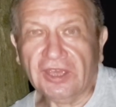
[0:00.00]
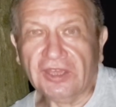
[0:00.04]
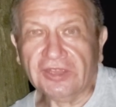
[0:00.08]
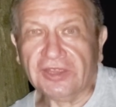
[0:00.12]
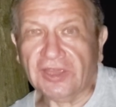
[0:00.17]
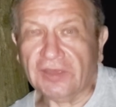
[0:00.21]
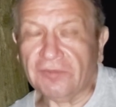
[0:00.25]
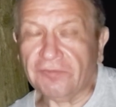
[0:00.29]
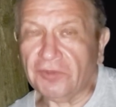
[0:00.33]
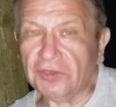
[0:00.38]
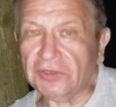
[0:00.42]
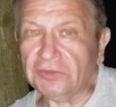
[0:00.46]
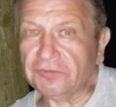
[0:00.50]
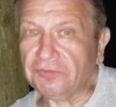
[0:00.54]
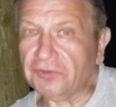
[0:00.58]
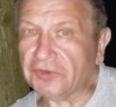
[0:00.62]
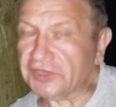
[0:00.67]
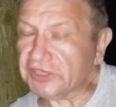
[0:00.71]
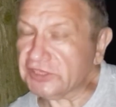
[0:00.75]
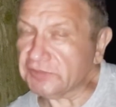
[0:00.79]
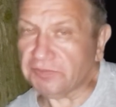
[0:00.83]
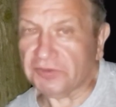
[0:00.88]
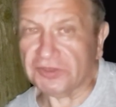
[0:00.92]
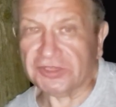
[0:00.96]
they want
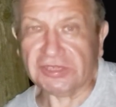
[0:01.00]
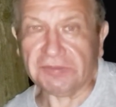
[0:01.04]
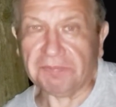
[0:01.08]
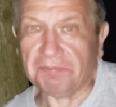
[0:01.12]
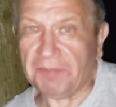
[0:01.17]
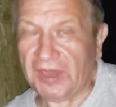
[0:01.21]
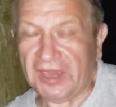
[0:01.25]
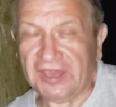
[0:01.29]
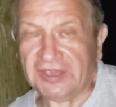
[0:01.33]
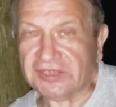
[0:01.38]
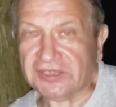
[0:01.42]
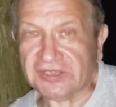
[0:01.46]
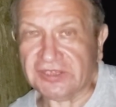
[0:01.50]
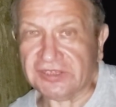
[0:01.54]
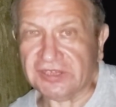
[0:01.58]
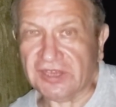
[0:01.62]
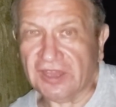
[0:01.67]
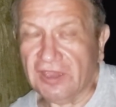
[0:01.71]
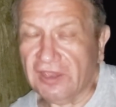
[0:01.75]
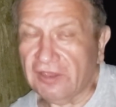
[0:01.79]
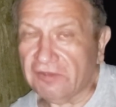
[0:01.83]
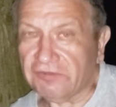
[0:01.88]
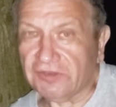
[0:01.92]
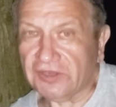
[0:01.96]
forest for space.
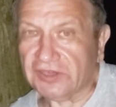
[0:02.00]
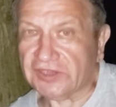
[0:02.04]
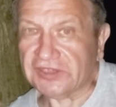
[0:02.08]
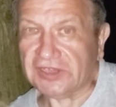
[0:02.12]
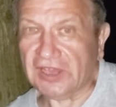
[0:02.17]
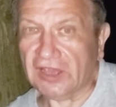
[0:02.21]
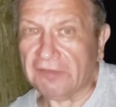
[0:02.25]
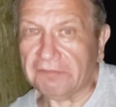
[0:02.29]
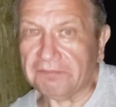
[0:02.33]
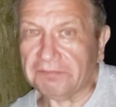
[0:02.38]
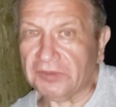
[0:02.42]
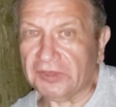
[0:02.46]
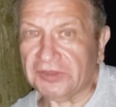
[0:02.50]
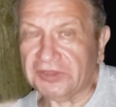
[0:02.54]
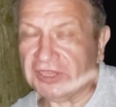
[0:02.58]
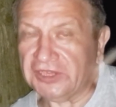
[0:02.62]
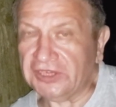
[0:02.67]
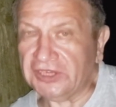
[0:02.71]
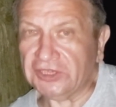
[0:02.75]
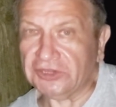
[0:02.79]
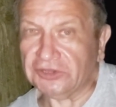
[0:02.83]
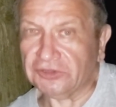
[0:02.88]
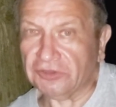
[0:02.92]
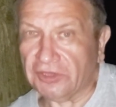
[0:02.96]
For example, they
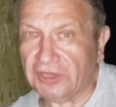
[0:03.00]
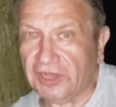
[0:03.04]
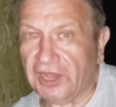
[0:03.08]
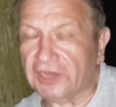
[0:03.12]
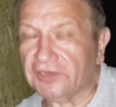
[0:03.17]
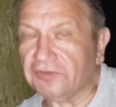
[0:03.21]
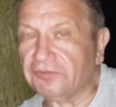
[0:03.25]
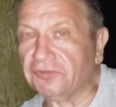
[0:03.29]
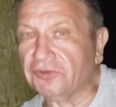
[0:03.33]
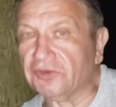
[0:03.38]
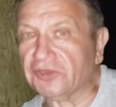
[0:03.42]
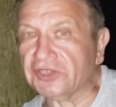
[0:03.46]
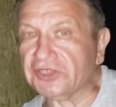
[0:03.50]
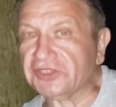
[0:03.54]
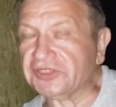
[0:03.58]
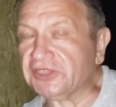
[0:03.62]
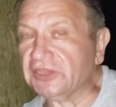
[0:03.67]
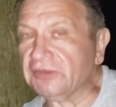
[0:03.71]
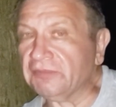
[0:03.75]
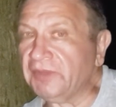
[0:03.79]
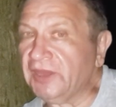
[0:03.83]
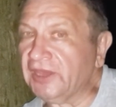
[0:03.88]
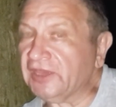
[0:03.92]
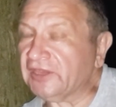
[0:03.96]
need to cut forest
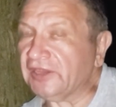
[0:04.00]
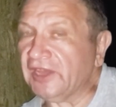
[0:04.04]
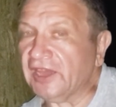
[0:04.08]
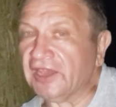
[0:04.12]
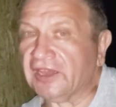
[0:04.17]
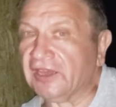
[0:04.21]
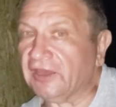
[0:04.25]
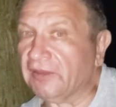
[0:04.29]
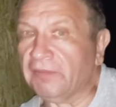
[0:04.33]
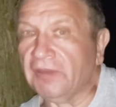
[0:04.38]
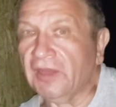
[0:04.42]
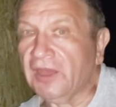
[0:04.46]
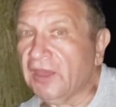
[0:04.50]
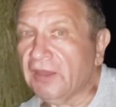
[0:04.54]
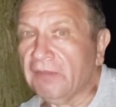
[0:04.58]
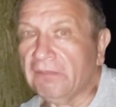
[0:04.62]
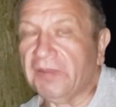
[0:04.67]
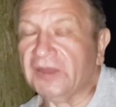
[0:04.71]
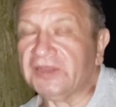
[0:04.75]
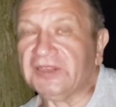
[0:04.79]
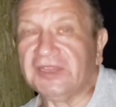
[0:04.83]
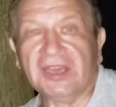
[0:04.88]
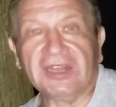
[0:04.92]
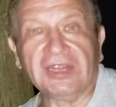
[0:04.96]
and make like a
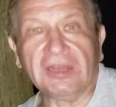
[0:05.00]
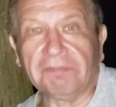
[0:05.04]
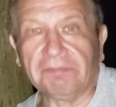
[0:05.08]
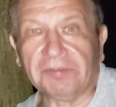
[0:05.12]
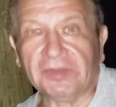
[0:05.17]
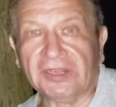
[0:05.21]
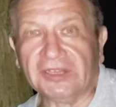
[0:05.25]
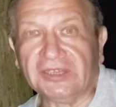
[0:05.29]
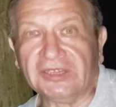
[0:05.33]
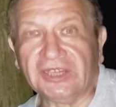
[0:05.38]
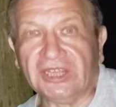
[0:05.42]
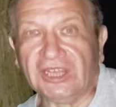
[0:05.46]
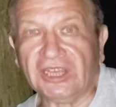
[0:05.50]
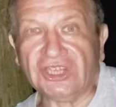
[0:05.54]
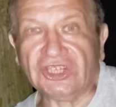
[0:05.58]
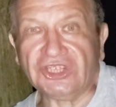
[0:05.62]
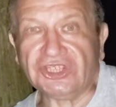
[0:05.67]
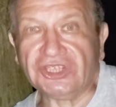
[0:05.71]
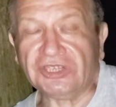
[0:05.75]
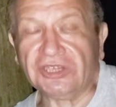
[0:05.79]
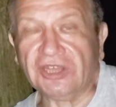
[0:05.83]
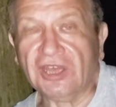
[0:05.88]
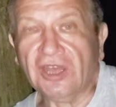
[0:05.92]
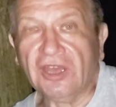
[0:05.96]
banana
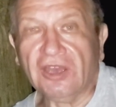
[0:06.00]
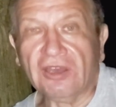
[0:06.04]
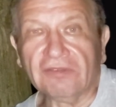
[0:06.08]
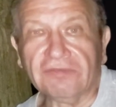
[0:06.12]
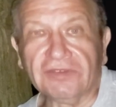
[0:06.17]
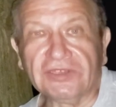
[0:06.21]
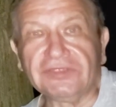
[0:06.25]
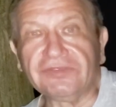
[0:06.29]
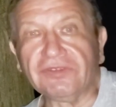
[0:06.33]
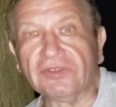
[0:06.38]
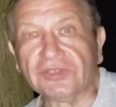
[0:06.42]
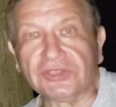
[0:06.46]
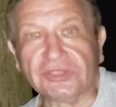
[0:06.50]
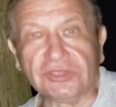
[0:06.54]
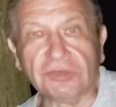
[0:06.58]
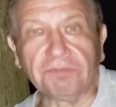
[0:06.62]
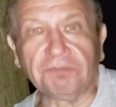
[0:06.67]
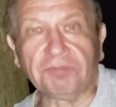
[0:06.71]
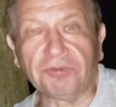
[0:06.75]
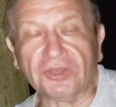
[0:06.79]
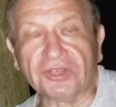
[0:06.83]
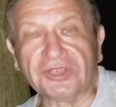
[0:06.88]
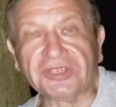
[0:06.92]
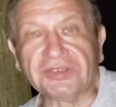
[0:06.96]
plantation which will
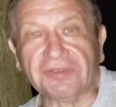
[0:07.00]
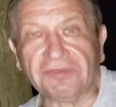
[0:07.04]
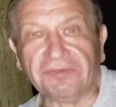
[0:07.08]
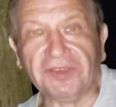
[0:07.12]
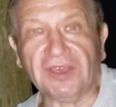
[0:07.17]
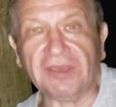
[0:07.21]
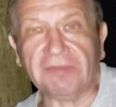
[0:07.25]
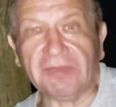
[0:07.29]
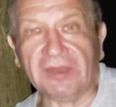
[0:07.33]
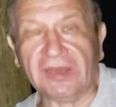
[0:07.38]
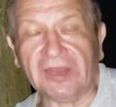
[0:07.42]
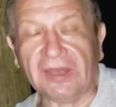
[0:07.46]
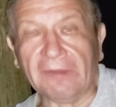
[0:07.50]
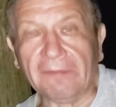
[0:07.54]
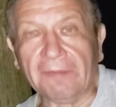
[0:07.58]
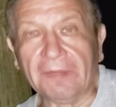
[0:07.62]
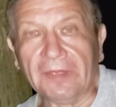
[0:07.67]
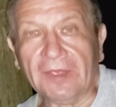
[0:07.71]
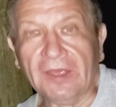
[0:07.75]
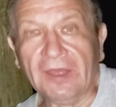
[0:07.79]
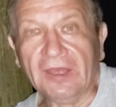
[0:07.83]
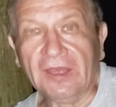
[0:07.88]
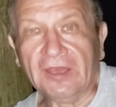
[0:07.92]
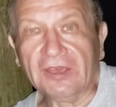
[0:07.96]
support the family.
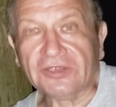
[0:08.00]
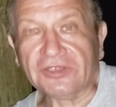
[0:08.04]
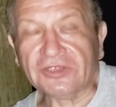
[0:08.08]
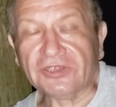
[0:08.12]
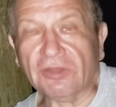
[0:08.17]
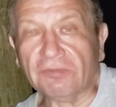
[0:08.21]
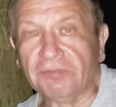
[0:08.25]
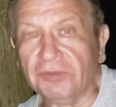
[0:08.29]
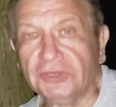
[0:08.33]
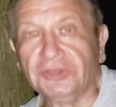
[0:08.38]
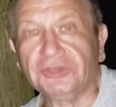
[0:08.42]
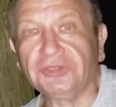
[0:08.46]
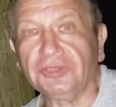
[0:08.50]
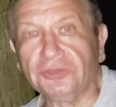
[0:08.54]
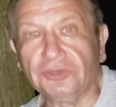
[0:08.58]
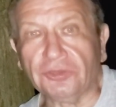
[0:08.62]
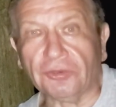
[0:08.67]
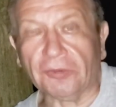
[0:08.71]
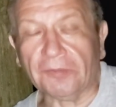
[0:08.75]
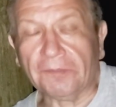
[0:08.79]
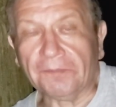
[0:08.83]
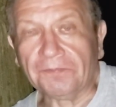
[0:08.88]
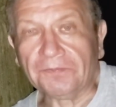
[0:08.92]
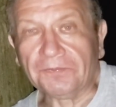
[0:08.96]
So what to
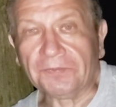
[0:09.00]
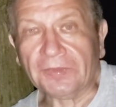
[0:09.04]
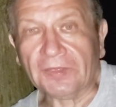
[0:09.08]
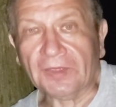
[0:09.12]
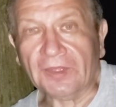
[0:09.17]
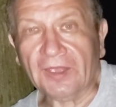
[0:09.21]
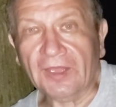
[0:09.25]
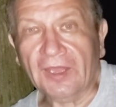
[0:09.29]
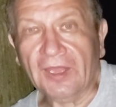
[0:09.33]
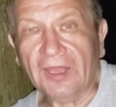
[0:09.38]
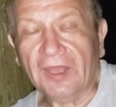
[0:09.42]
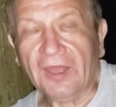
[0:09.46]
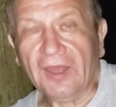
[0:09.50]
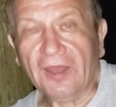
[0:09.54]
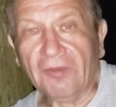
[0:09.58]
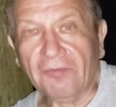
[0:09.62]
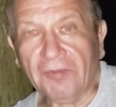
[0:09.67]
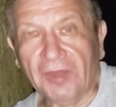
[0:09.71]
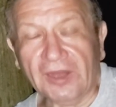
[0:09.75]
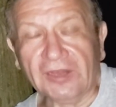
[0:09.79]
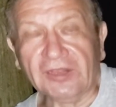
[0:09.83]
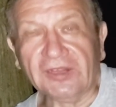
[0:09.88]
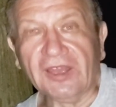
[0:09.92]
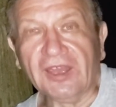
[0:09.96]
do?
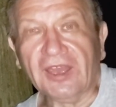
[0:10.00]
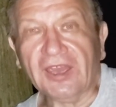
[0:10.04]
Well,